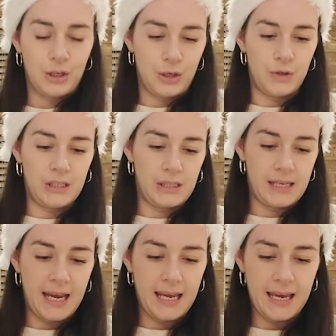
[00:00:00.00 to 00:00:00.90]
You just
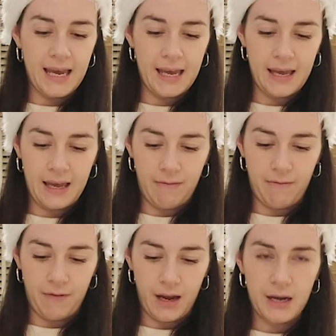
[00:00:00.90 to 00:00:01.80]
take it and
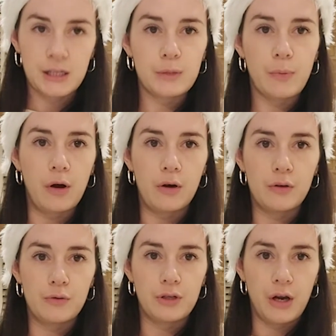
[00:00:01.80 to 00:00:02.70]
find a spot on
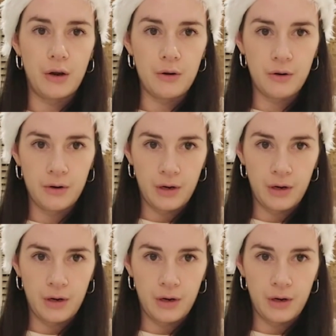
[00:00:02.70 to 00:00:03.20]
your dough,